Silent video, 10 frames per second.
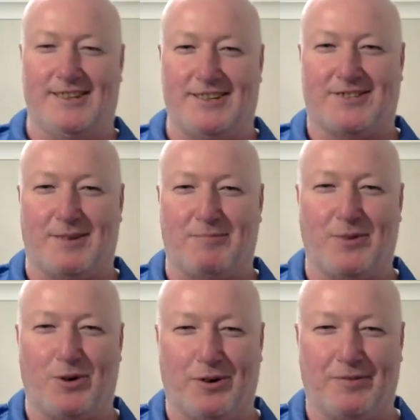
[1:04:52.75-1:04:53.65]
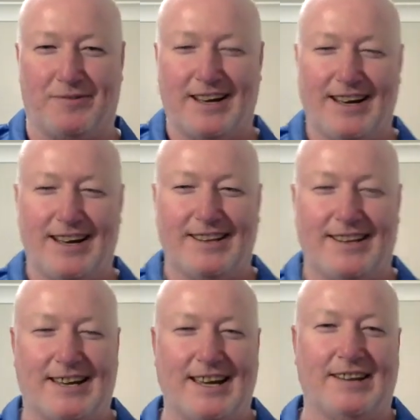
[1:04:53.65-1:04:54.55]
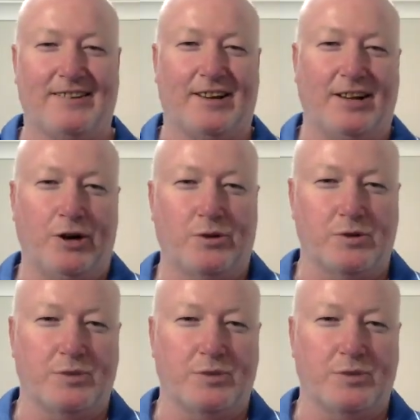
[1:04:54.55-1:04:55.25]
some more of the getting to local